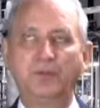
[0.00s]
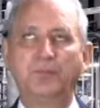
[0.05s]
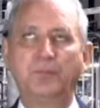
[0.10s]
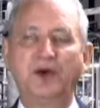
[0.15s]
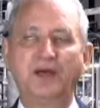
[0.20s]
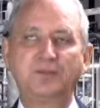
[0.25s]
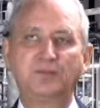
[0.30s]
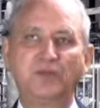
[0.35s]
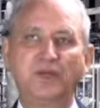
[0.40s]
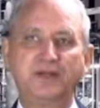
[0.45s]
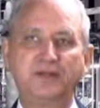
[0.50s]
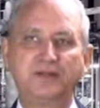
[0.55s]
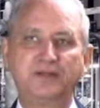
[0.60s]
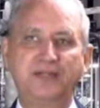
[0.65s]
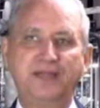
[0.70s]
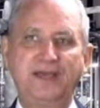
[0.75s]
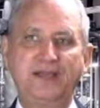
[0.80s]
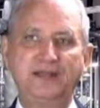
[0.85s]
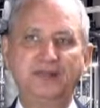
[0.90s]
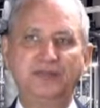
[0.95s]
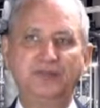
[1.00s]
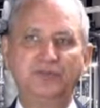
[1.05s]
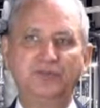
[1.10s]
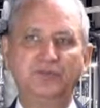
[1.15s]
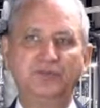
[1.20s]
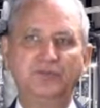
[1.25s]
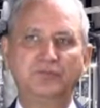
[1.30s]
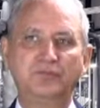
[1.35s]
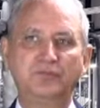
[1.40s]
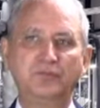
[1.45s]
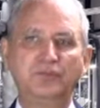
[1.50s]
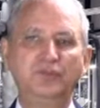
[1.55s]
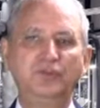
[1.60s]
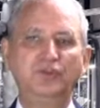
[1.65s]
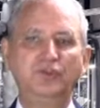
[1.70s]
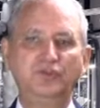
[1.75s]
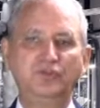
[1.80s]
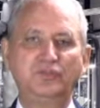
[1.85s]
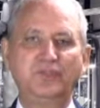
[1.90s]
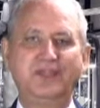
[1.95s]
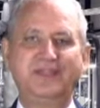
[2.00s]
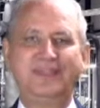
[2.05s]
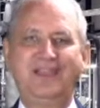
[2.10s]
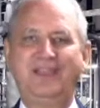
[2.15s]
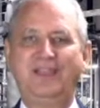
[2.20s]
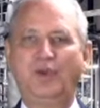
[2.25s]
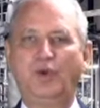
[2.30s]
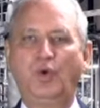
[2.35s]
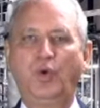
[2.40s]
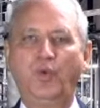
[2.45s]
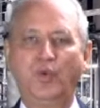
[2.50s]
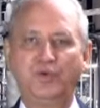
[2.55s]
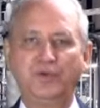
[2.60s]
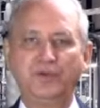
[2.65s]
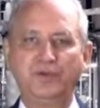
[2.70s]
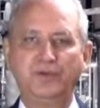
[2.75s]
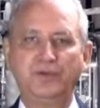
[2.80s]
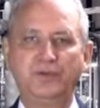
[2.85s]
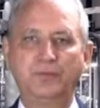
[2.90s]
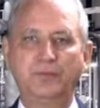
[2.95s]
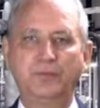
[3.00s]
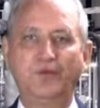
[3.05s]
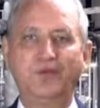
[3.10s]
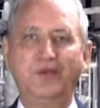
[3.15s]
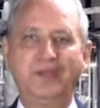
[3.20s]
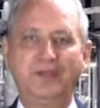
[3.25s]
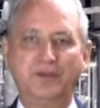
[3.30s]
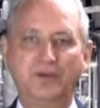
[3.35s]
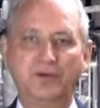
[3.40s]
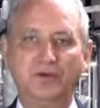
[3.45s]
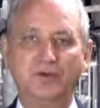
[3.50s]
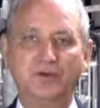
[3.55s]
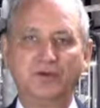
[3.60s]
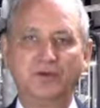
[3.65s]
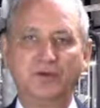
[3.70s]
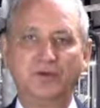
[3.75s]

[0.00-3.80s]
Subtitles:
Bottom line on that is you use like a quart per acre